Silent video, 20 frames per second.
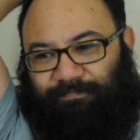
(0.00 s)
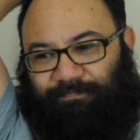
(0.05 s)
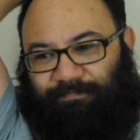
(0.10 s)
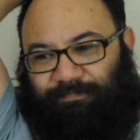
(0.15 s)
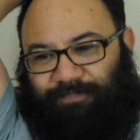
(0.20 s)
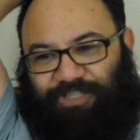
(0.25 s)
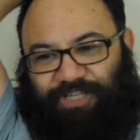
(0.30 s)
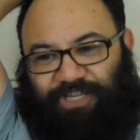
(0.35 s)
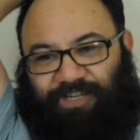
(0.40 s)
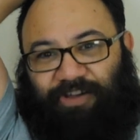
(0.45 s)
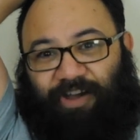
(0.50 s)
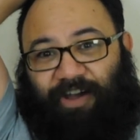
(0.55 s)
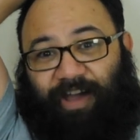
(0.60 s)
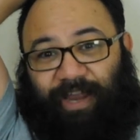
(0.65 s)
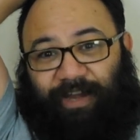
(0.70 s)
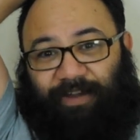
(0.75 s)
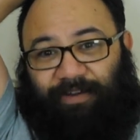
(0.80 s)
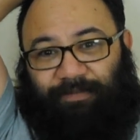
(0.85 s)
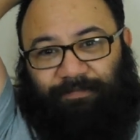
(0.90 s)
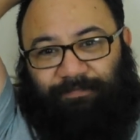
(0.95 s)
she
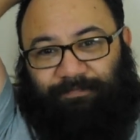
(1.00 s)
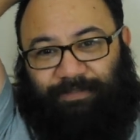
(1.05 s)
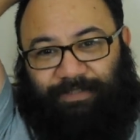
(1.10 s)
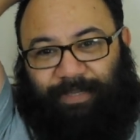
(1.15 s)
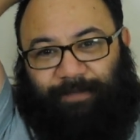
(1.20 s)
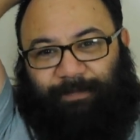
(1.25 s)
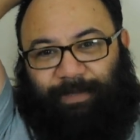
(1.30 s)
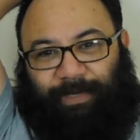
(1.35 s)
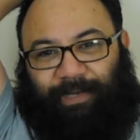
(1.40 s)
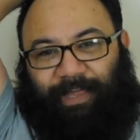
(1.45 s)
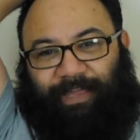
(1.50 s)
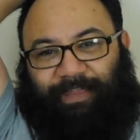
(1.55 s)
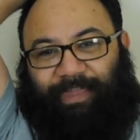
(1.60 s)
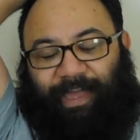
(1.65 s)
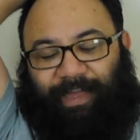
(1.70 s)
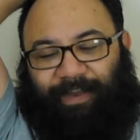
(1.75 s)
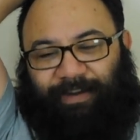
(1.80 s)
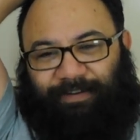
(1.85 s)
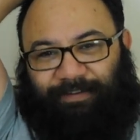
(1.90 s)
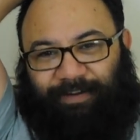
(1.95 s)
died, or something like
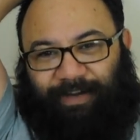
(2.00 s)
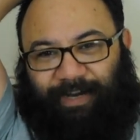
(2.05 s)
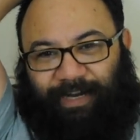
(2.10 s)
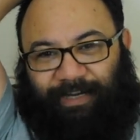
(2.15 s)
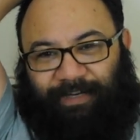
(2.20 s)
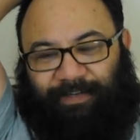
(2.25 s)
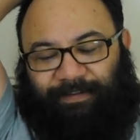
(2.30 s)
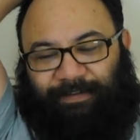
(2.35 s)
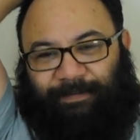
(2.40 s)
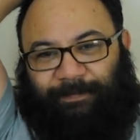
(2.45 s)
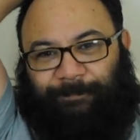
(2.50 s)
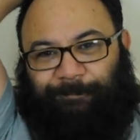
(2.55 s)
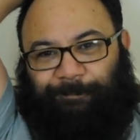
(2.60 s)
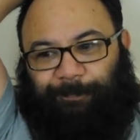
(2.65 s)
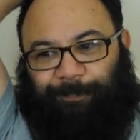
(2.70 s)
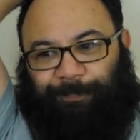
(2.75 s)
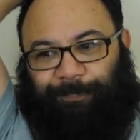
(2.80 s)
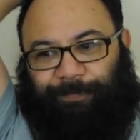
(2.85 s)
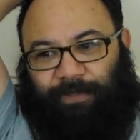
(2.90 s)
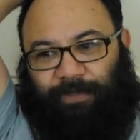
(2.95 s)
that, right?
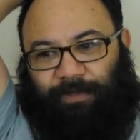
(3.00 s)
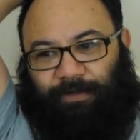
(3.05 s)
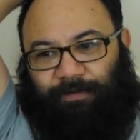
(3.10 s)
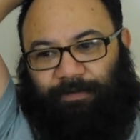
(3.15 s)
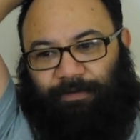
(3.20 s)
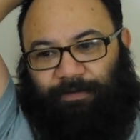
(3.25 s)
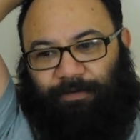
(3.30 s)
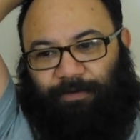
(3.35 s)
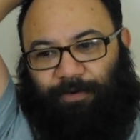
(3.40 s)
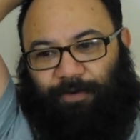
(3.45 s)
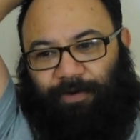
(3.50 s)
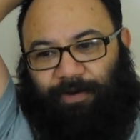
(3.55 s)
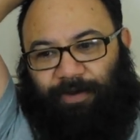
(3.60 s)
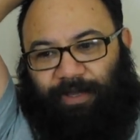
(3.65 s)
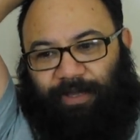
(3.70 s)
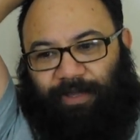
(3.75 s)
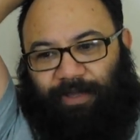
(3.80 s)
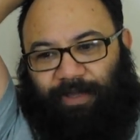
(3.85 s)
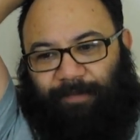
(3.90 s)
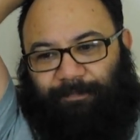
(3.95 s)
Or
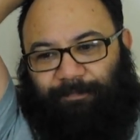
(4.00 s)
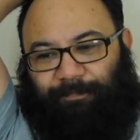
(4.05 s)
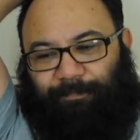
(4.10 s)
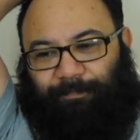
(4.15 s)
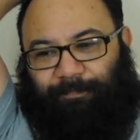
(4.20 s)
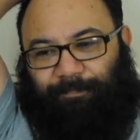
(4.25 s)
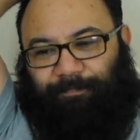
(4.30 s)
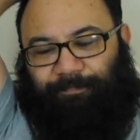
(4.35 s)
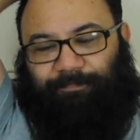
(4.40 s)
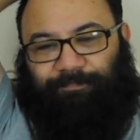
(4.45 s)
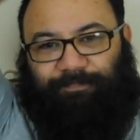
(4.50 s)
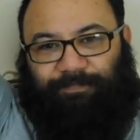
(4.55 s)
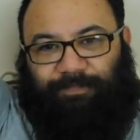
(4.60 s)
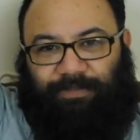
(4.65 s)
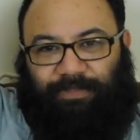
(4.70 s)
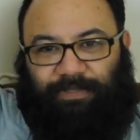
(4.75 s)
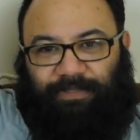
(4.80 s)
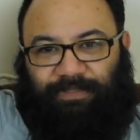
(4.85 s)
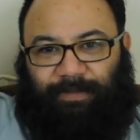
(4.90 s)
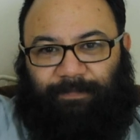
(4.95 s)

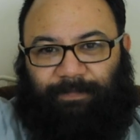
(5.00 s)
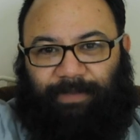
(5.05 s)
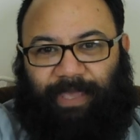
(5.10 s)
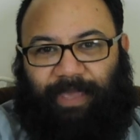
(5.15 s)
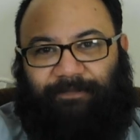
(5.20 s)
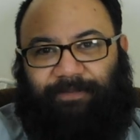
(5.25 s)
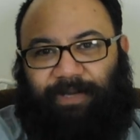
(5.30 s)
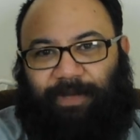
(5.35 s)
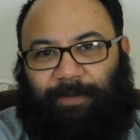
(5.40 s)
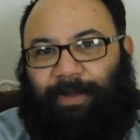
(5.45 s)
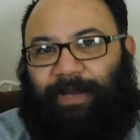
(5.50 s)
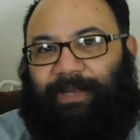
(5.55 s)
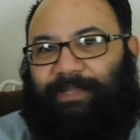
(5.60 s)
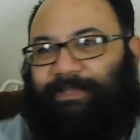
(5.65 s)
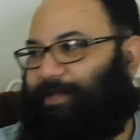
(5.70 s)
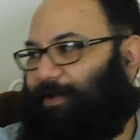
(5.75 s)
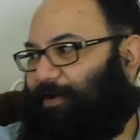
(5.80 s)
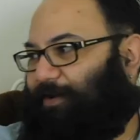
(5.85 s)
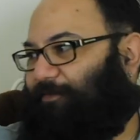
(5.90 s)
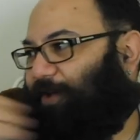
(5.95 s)
something having a
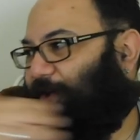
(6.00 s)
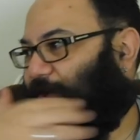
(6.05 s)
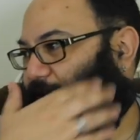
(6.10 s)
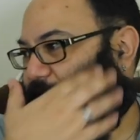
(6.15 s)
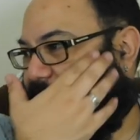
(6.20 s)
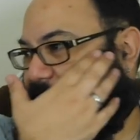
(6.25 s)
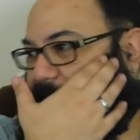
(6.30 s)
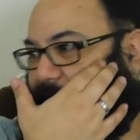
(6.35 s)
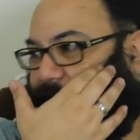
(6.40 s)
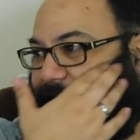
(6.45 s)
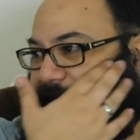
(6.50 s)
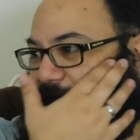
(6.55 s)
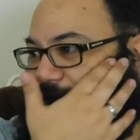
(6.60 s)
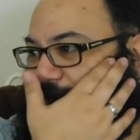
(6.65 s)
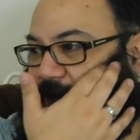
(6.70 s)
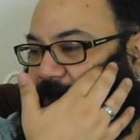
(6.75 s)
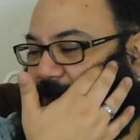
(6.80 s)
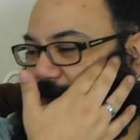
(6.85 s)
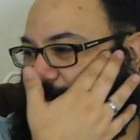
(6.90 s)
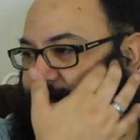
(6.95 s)
monetary value, like,
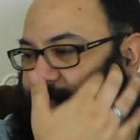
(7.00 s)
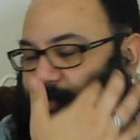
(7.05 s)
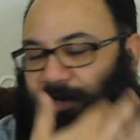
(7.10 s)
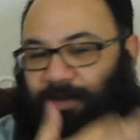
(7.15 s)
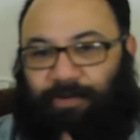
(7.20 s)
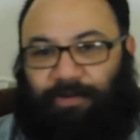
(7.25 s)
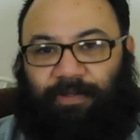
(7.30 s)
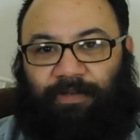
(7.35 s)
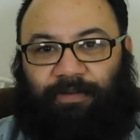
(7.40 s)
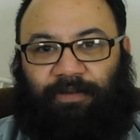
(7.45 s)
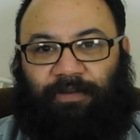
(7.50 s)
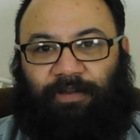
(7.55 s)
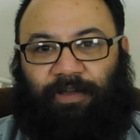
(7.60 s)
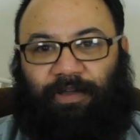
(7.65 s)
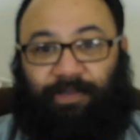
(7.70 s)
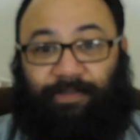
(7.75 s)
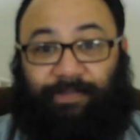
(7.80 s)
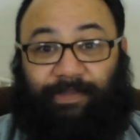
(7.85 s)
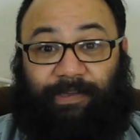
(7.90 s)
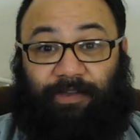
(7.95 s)
I don't know, I
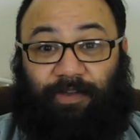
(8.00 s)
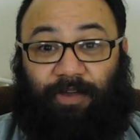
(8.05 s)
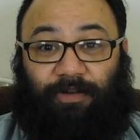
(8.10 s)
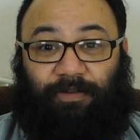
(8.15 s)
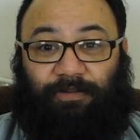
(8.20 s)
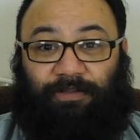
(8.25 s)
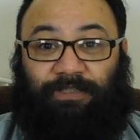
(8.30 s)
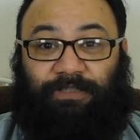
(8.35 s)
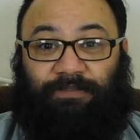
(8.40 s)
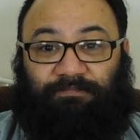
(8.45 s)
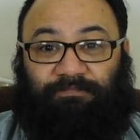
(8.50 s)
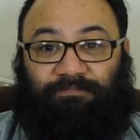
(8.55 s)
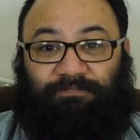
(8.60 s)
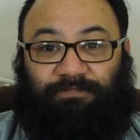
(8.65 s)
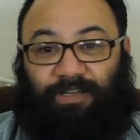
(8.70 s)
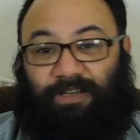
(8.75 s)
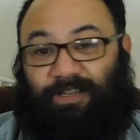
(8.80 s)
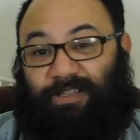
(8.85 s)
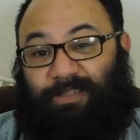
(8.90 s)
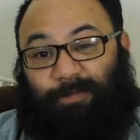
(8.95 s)
got that gold,
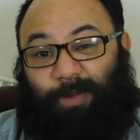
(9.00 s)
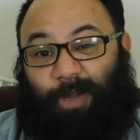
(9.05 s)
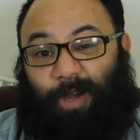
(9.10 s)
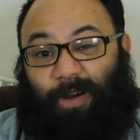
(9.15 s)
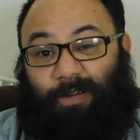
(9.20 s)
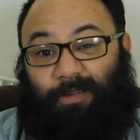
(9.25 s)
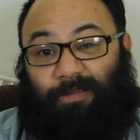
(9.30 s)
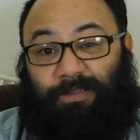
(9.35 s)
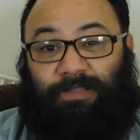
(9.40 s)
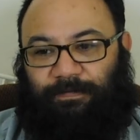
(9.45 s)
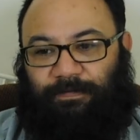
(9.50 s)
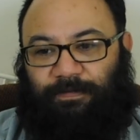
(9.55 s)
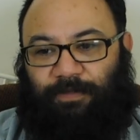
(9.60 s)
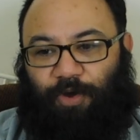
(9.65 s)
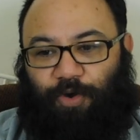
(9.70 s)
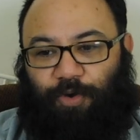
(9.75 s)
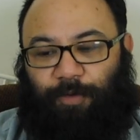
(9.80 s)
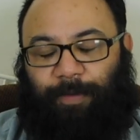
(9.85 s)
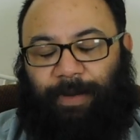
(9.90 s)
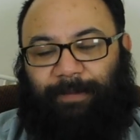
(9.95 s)
I got some gold.
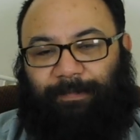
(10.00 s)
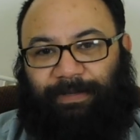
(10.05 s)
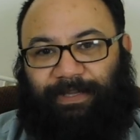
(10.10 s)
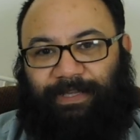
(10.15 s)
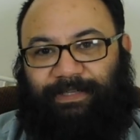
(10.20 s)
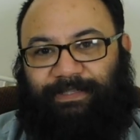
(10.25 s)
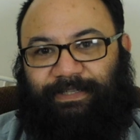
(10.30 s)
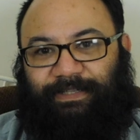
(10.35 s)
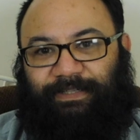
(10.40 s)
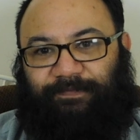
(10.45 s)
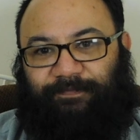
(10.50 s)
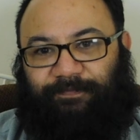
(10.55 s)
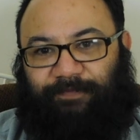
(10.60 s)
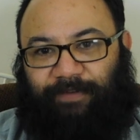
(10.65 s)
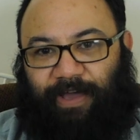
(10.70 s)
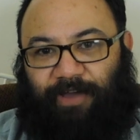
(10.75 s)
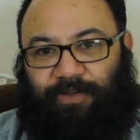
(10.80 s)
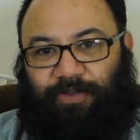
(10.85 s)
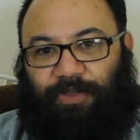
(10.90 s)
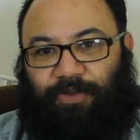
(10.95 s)
Nobody places
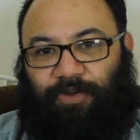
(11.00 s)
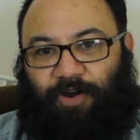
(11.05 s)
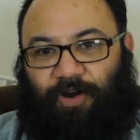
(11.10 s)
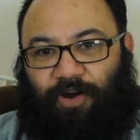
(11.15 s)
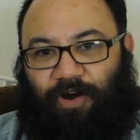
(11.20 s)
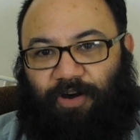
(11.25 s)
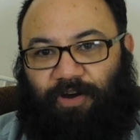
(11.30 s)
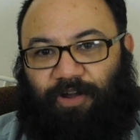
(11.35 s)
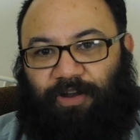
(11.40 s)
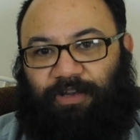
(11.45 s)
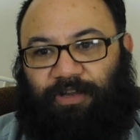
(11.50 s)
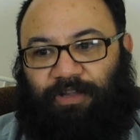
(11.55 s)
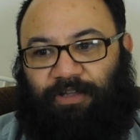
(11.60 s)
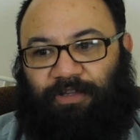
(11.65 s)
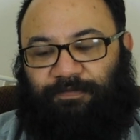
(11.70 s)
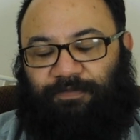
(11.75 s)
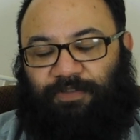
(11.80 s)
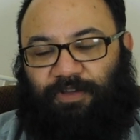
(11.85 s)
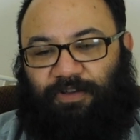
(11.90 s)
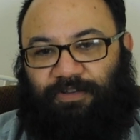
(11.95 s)
value on
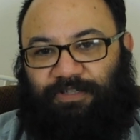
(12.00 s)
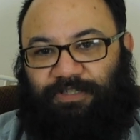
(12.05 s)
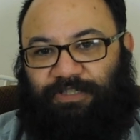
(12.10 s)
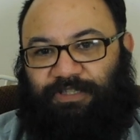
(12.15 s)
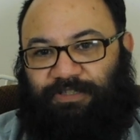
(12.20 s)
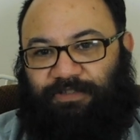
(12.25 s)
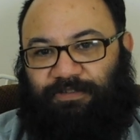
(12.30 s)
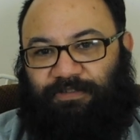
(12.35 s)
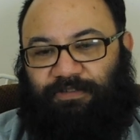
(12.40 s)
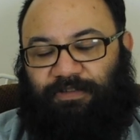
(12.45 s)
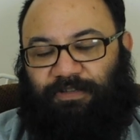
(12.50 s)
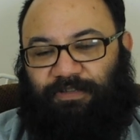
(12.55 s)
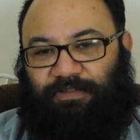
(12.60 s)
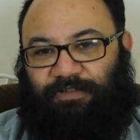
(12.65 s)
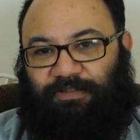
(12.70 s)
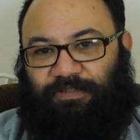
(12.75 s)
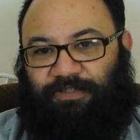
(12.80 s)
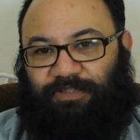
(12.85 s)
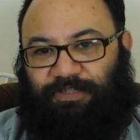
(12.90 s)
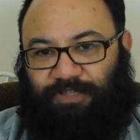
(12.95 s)
those
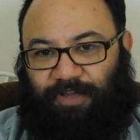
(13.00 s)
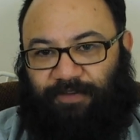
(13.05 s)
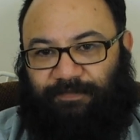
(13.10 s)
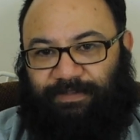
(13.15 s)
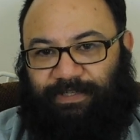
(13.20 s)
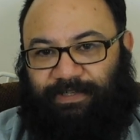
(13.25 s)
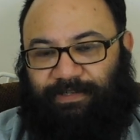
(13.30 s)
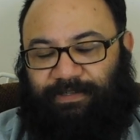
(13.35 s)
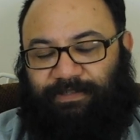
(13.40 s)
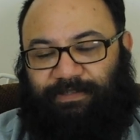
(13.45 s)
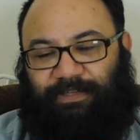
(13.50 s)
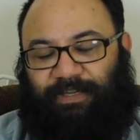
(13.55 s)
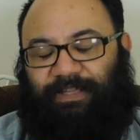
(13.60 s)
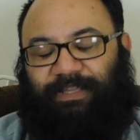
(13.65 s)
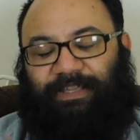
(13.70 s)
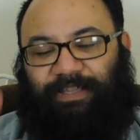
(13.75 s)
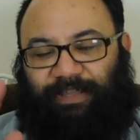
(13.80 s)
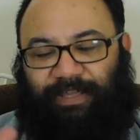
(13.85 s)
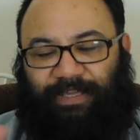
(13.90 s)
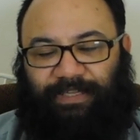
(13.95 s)
services. I
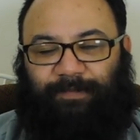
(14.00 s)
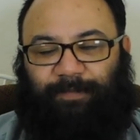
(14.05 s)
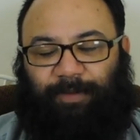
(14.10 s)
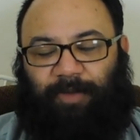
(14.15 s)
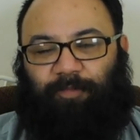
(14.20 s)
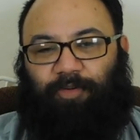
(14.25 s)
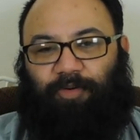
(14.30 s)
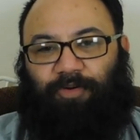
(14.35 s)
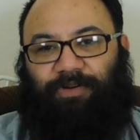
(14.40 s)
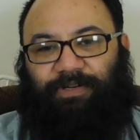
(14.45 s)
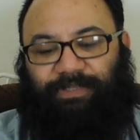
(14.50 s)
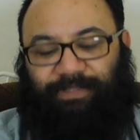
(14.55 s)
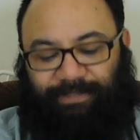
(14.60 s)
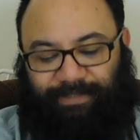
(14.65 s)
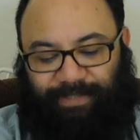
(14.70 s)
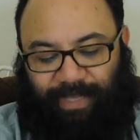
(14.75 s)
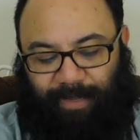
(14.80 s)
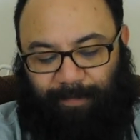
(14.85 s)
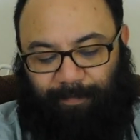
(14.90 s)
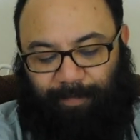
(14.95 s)
know that's a bit broad to
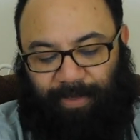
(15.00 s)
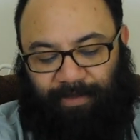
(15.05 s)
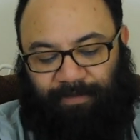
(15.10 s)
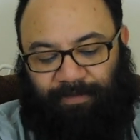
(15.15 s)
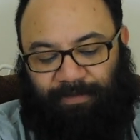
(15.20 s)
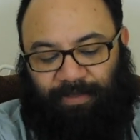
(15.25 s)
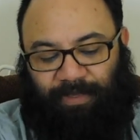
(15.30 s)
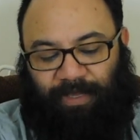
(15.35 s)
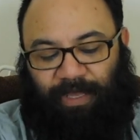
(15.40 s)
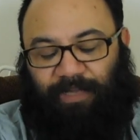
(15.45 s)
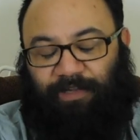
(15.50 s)
say, but a